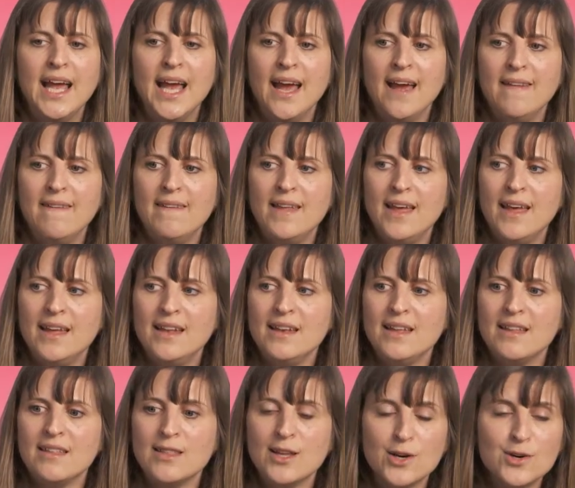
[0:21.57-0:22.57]
And
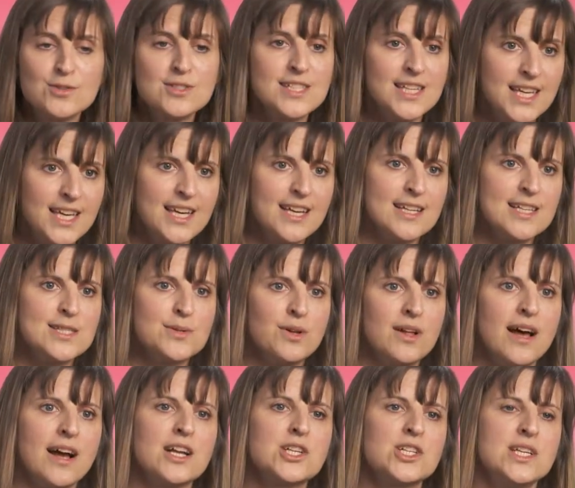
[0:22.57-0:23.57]
then those kids
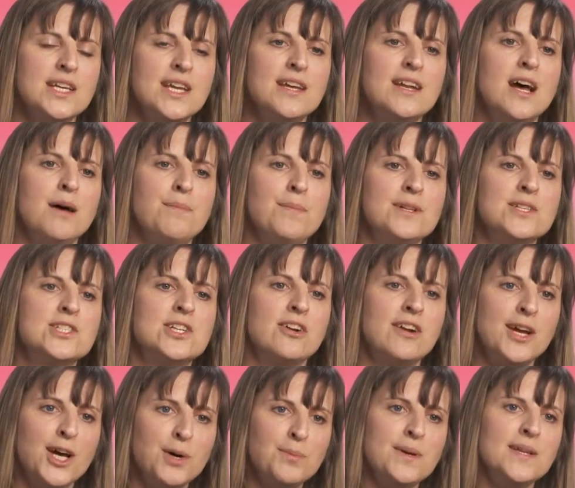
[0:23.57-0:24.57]
will actually get up and
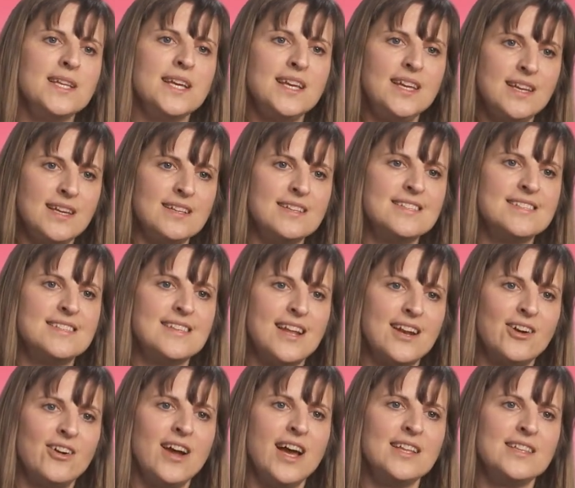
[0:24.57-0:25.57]
start helping the kids
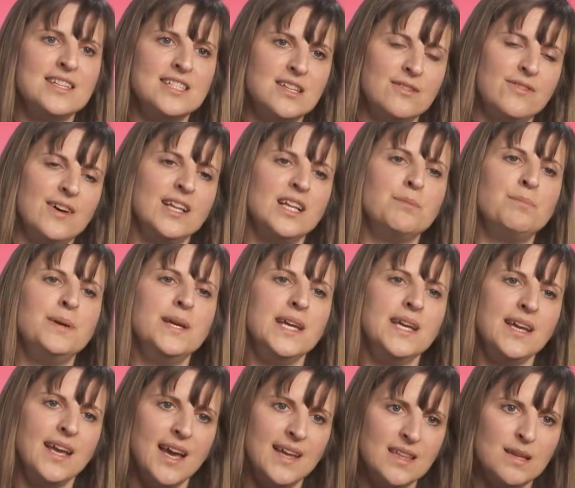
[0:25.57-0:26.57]
that are at the
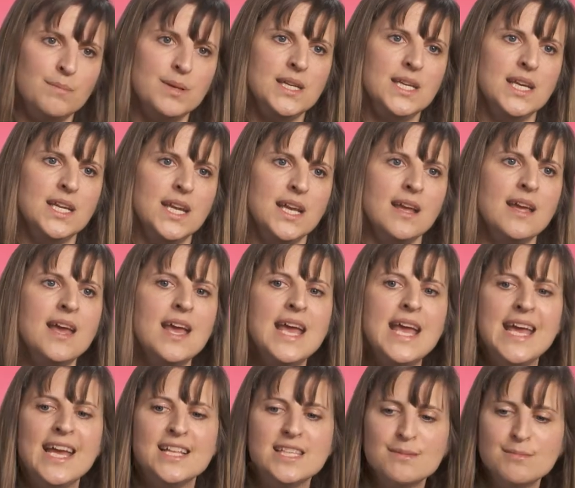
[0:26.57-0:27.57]
developing and the beginning.
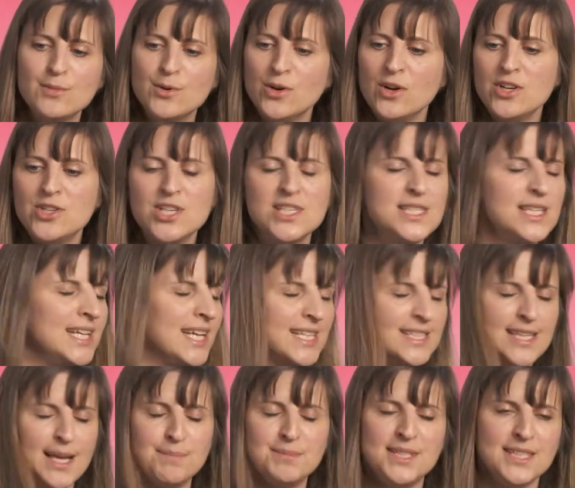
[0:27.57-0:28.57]
It's more just an
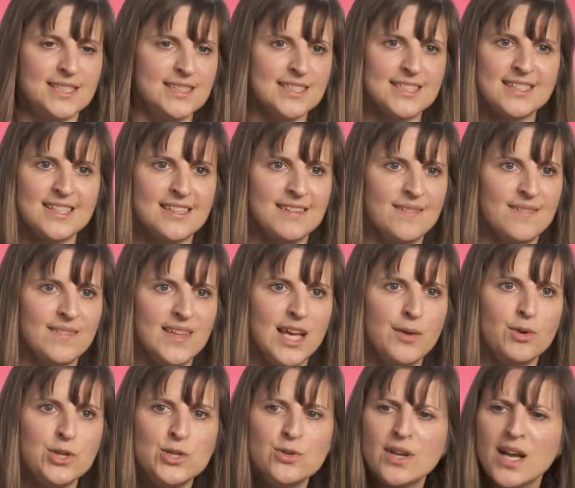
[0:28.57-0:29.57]
acceptance.
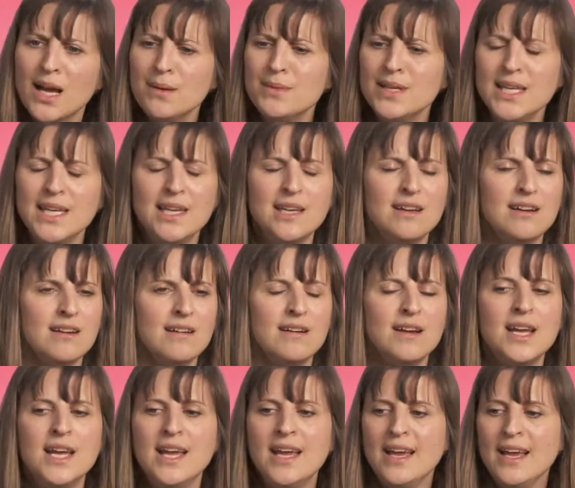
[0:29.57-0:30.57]
that when you come in
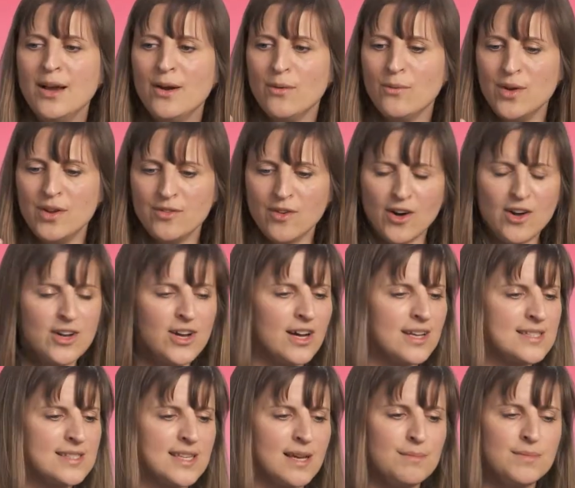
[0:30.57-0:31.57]
here, we've all
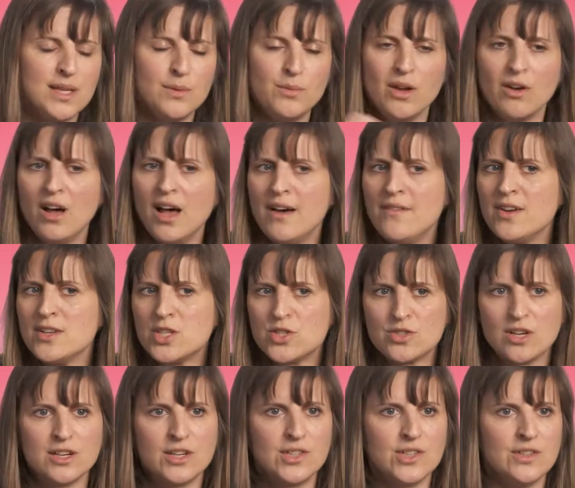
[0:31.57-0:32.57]
got something, we all have a
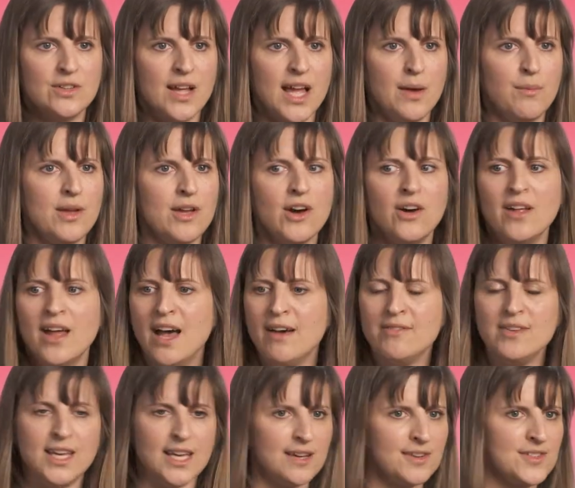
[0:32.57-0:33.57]
struggle, and we all
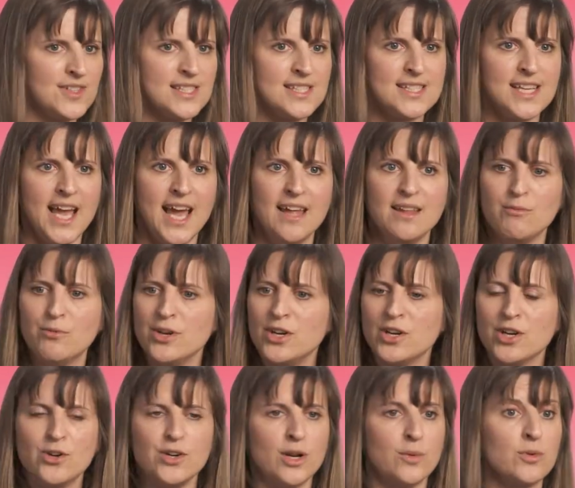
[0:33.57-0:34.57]
have gifts, and we
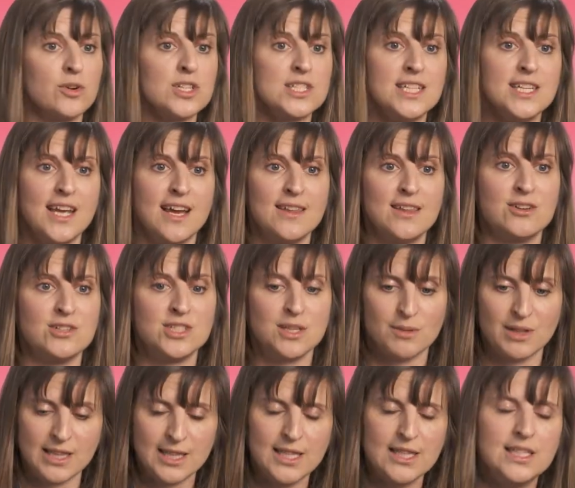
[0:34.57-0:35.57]
are going to work together to
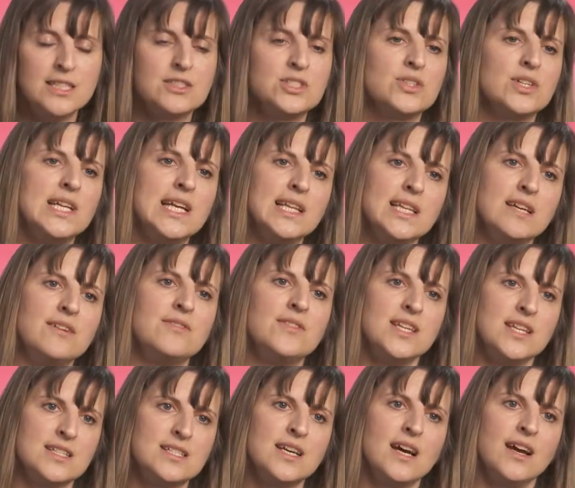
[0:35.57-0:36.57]
literally lift
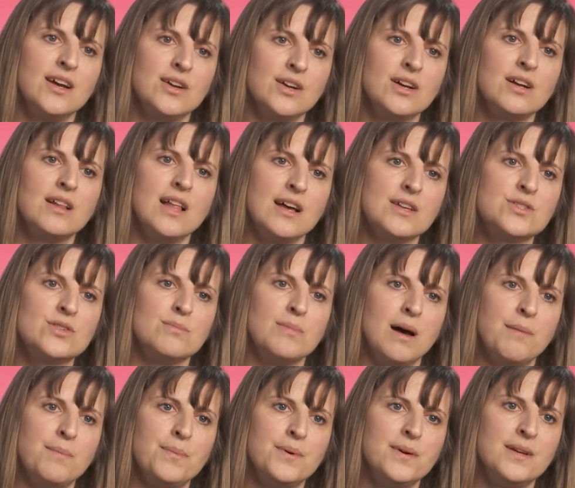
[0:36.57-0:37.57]
the entire classroom
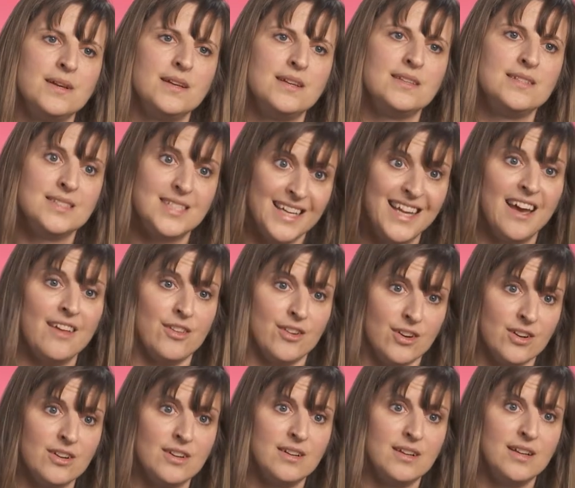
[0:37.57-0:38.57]
up
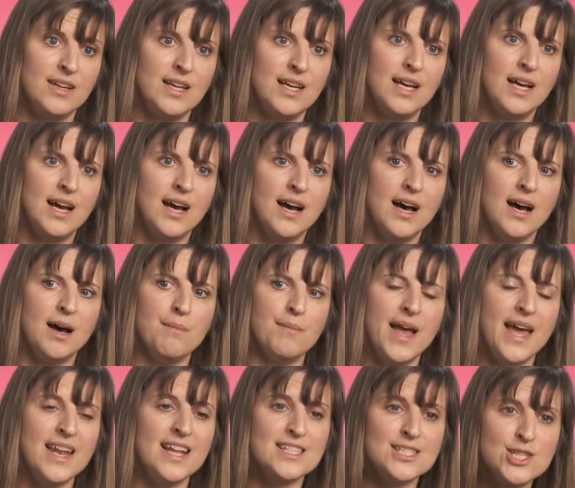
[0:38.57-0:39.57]
together. Um,
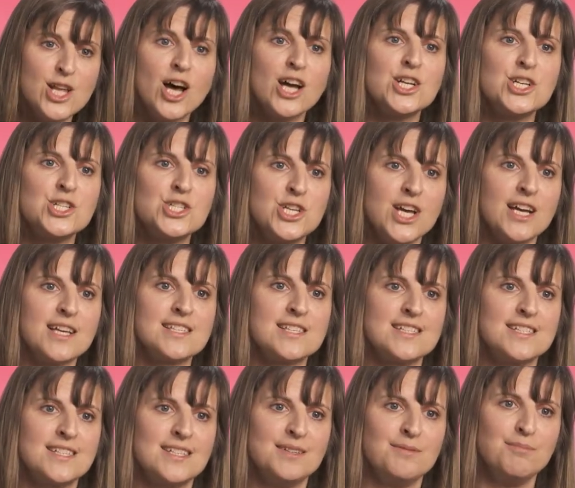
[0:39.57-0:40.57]
and it's not
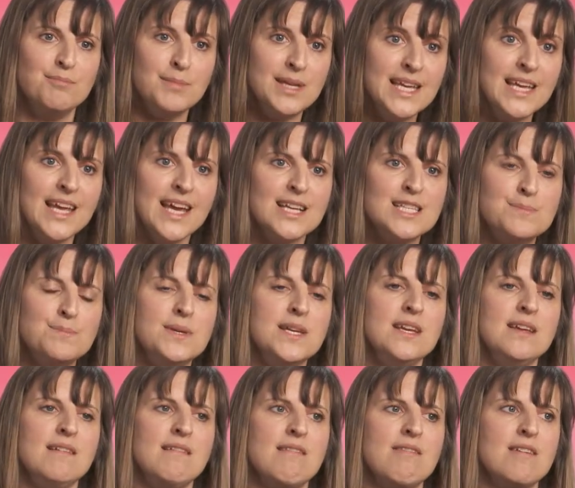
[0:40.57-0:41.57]
just me as
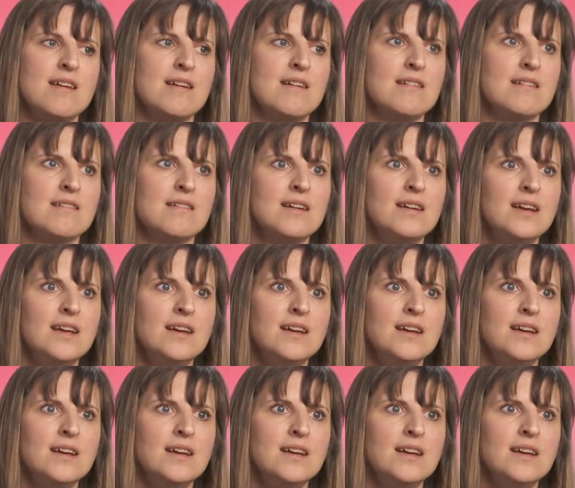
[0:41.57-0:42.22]
being their